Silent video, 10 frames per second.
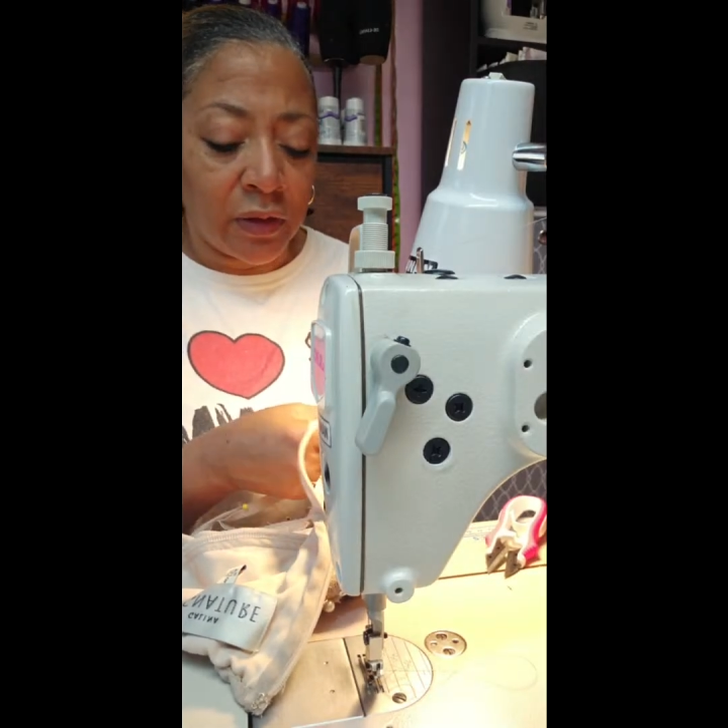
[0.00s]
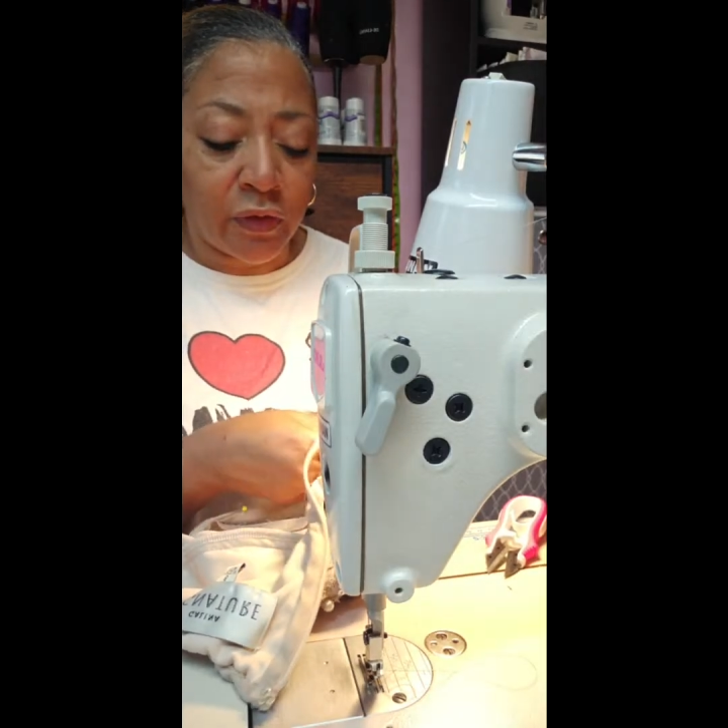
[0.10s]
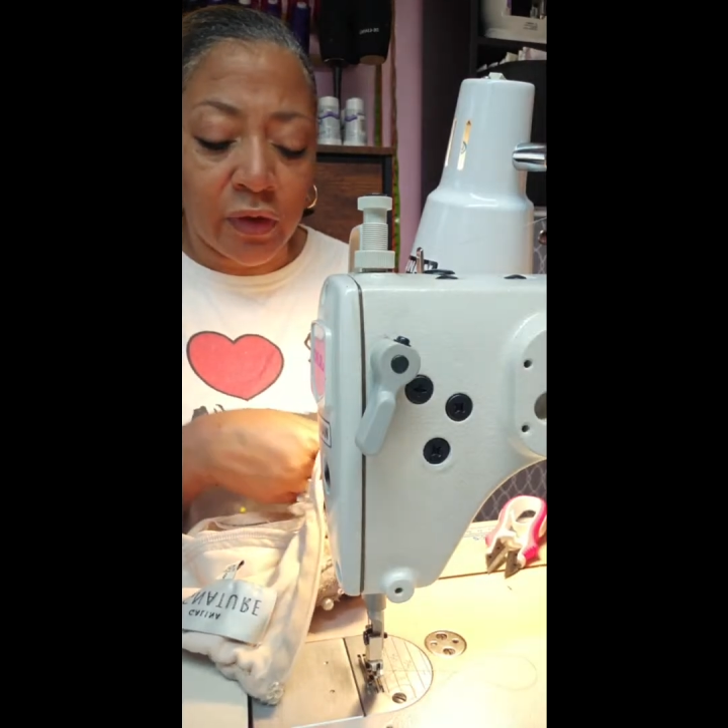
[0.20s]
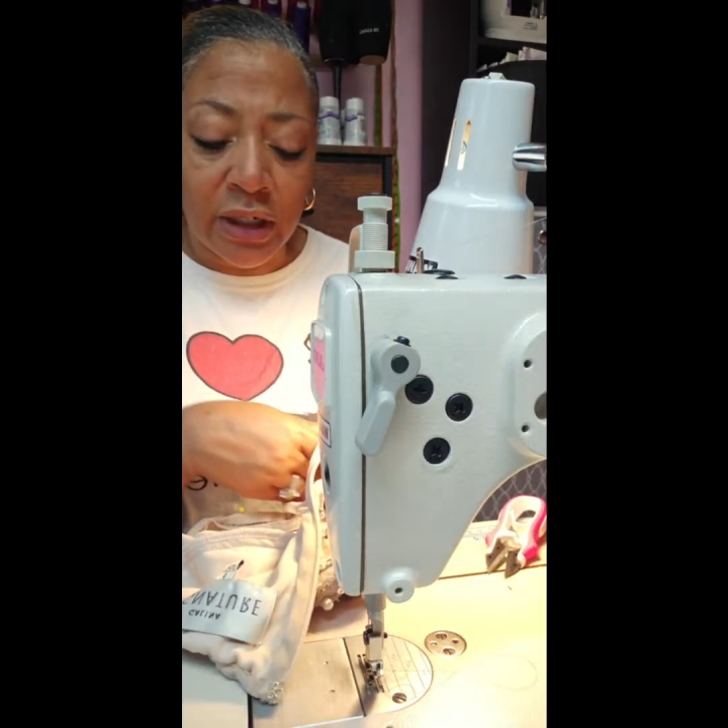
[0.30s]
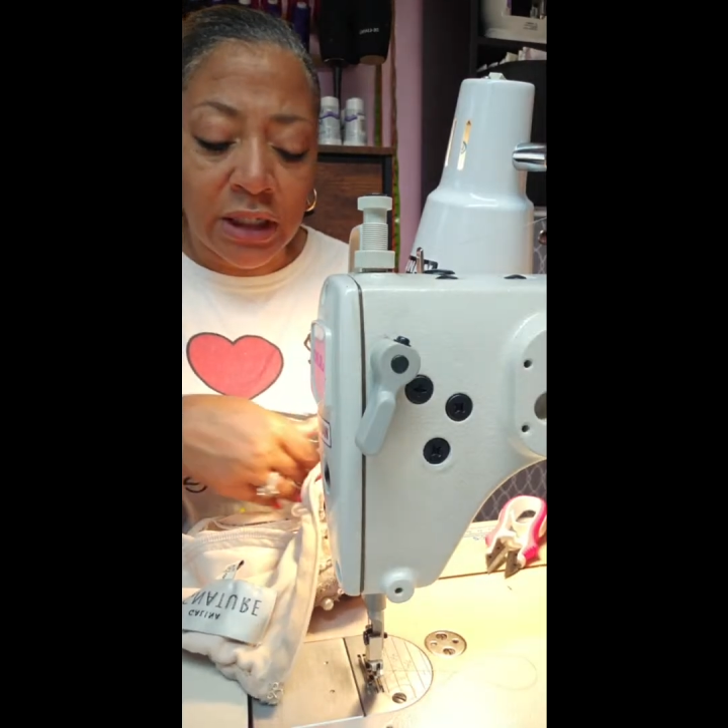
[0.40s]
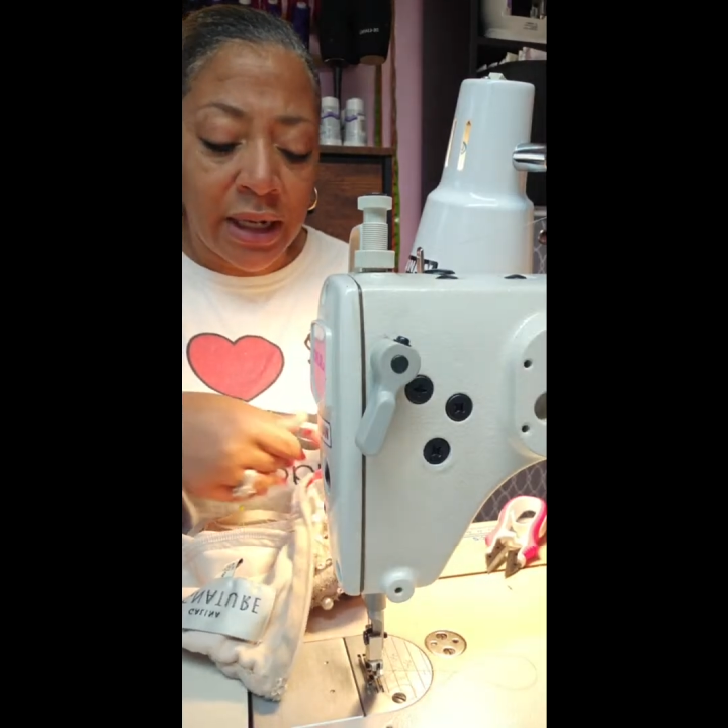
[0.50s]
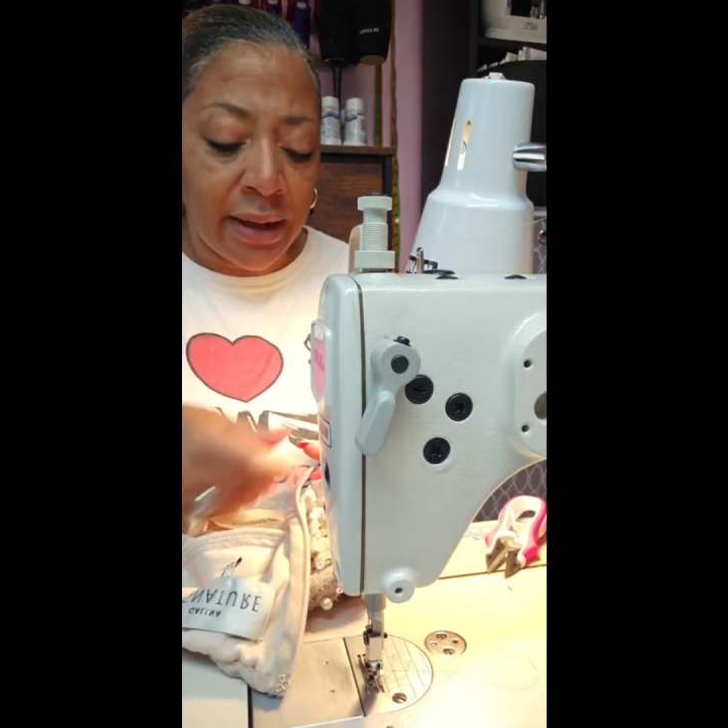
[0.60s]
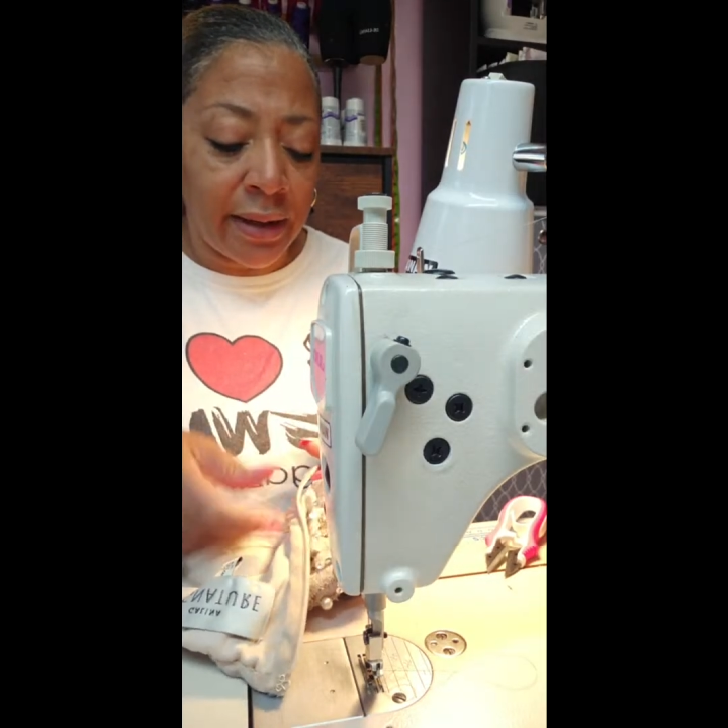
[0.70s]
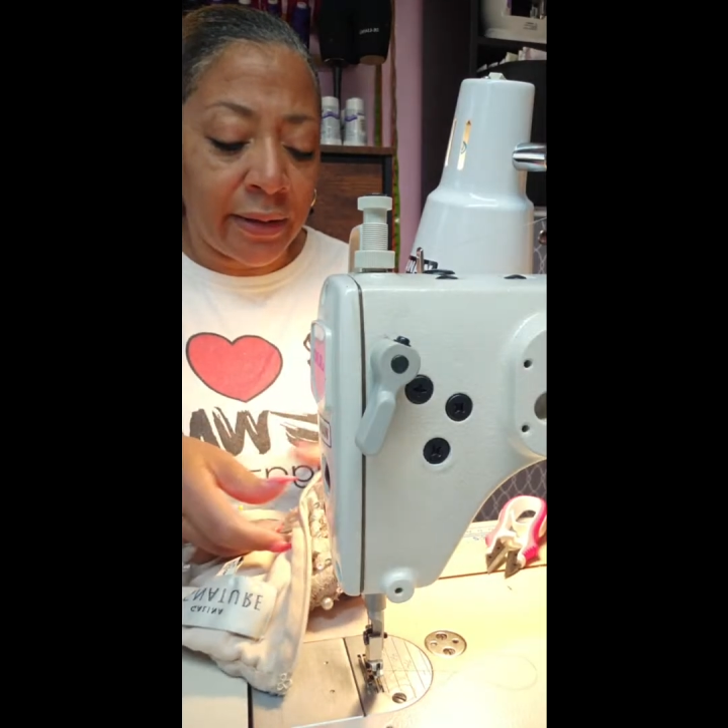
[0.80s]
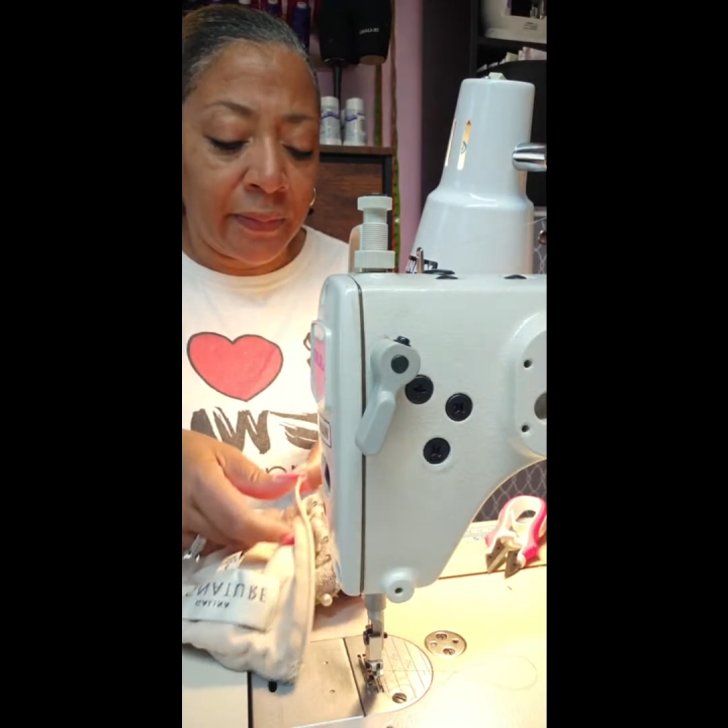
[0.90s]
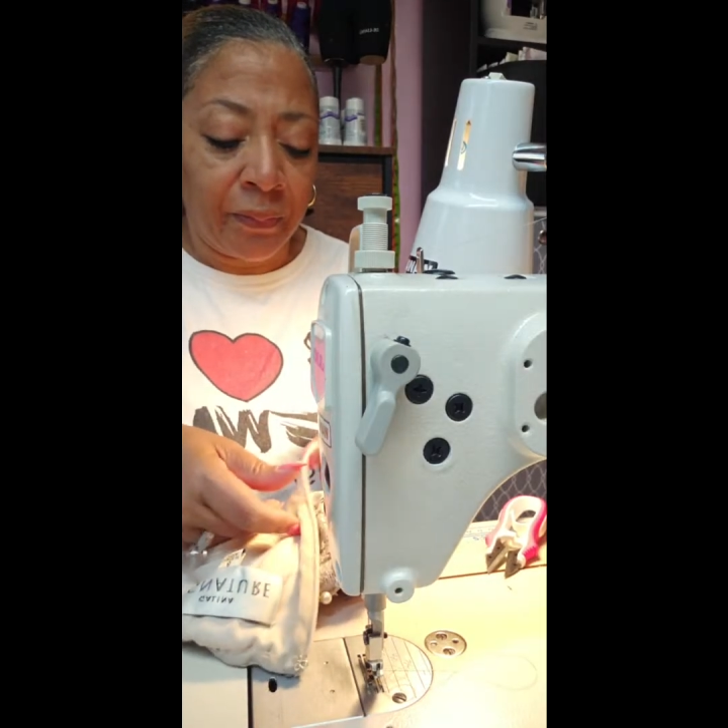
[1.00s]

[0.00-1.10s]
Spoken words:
fresh air,